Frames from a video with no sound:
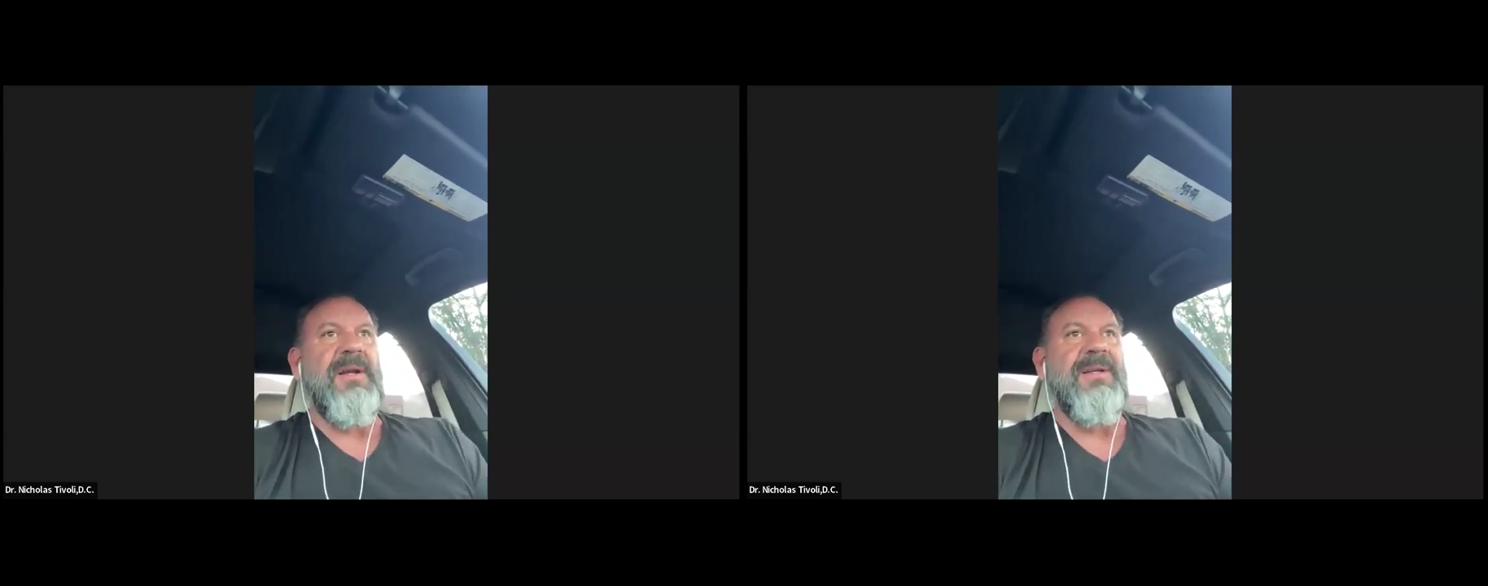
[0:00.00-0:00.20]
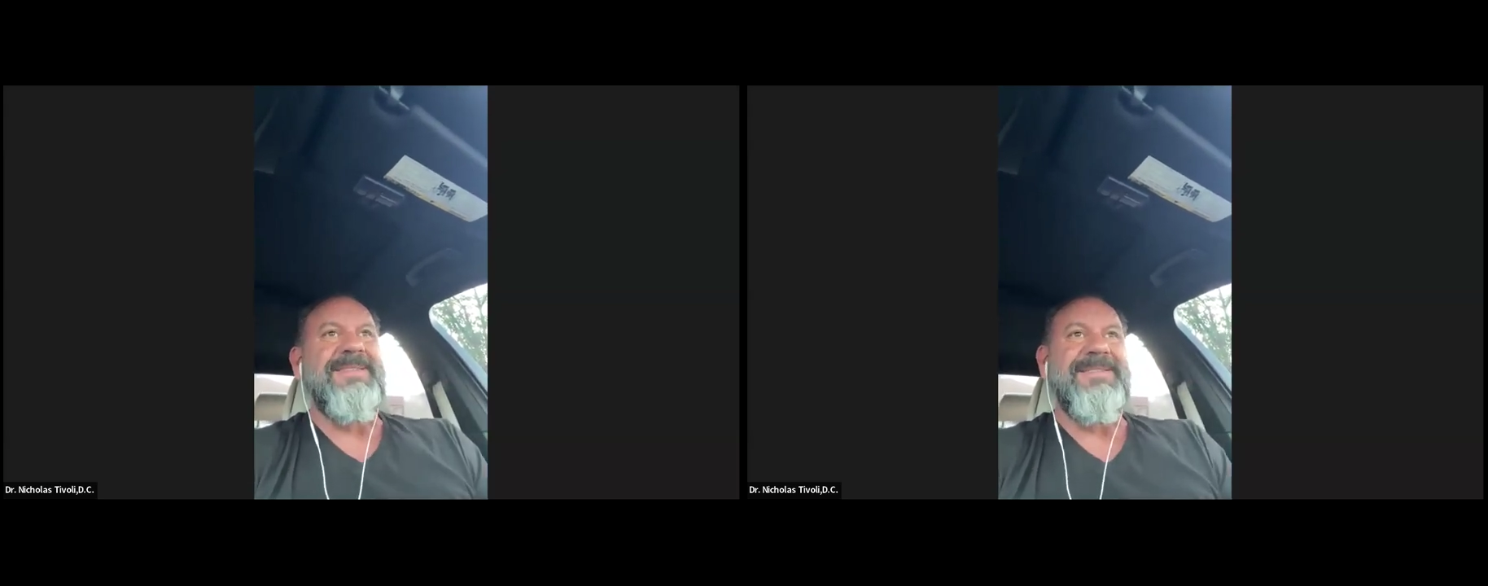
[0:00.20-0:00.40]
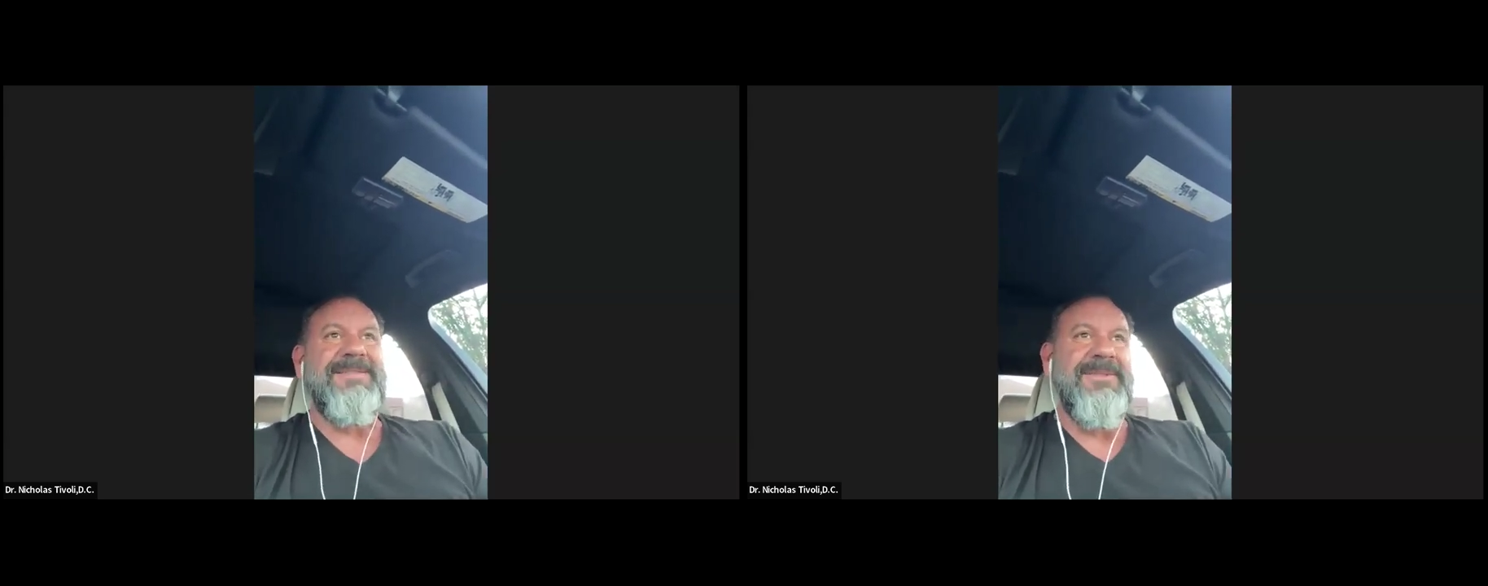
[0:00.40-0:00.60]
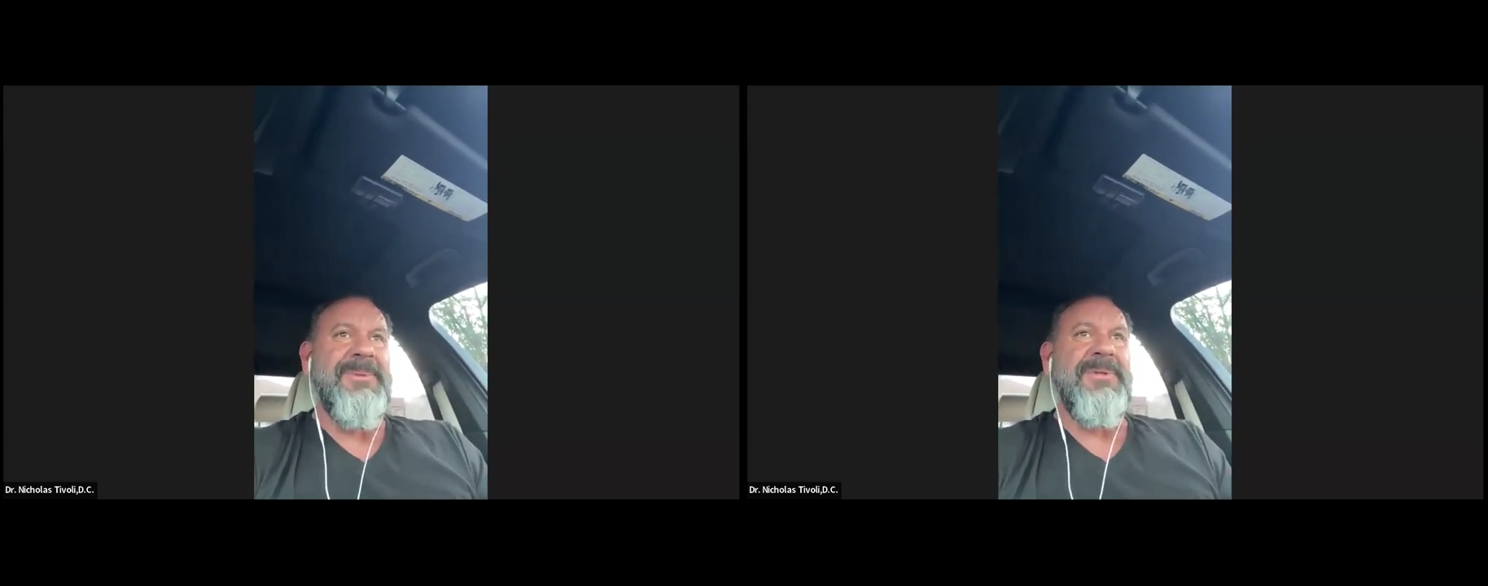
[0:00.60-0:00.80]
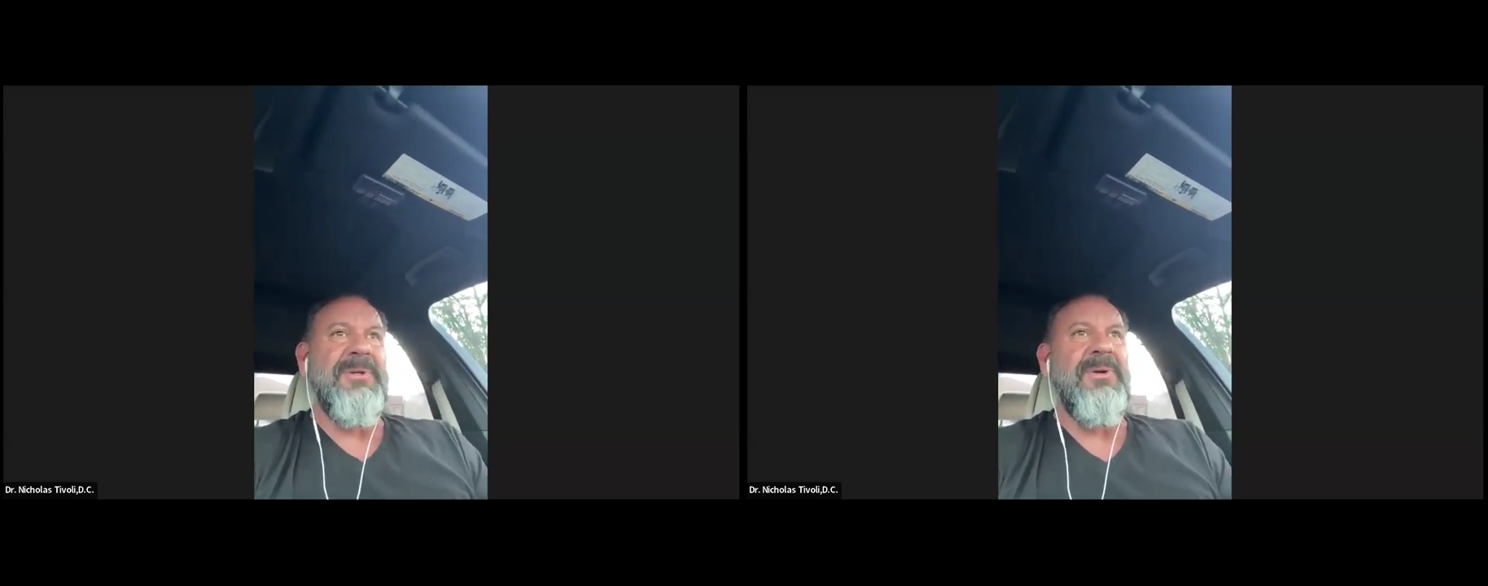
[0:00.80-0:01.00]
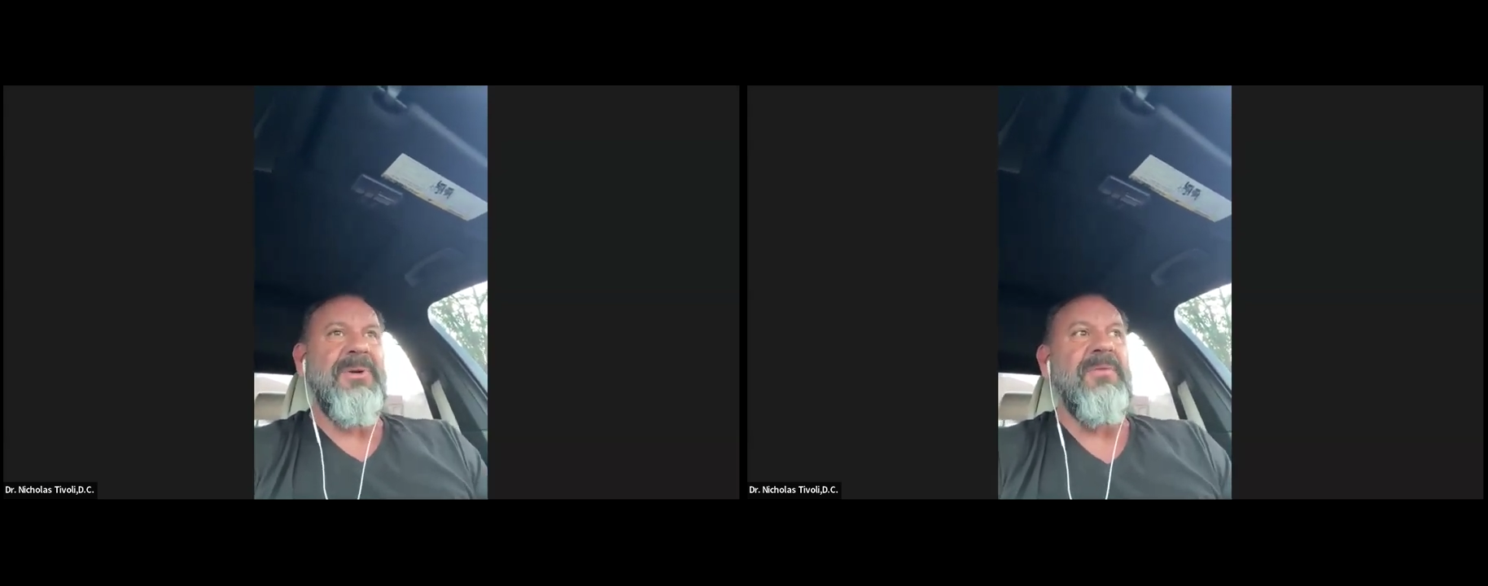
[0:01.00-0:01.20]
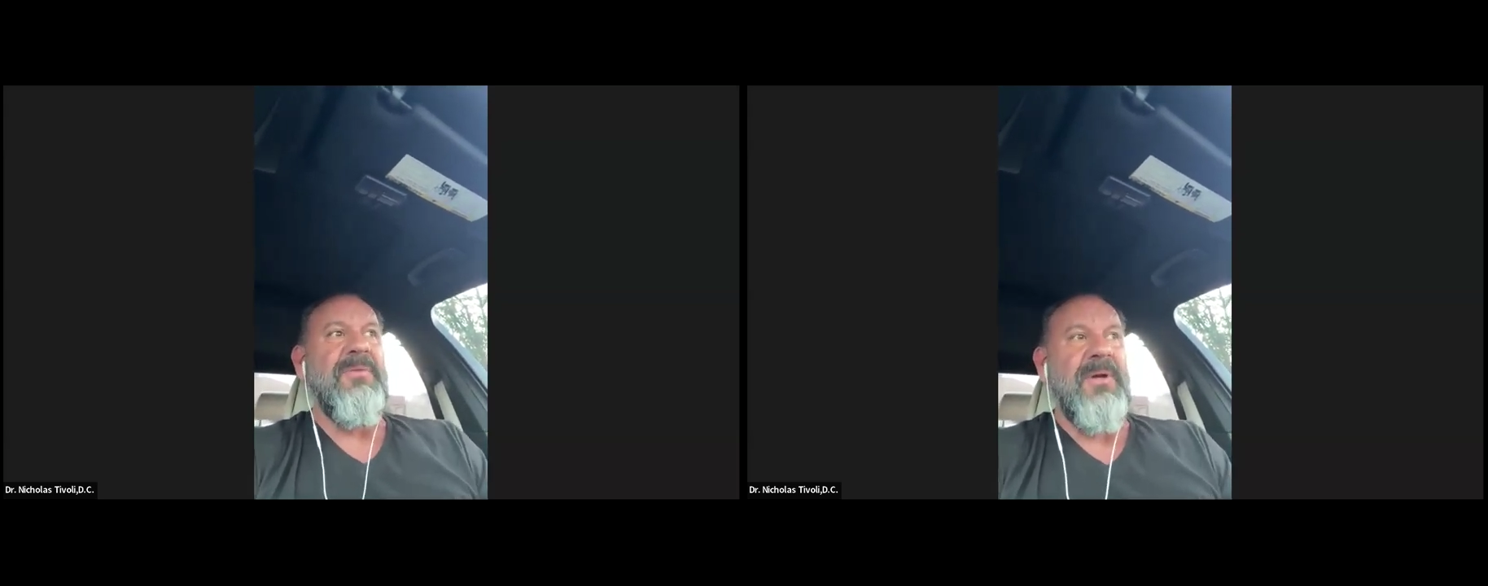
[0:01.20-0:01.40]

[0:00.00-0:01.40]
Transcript: I said, go to the nerve,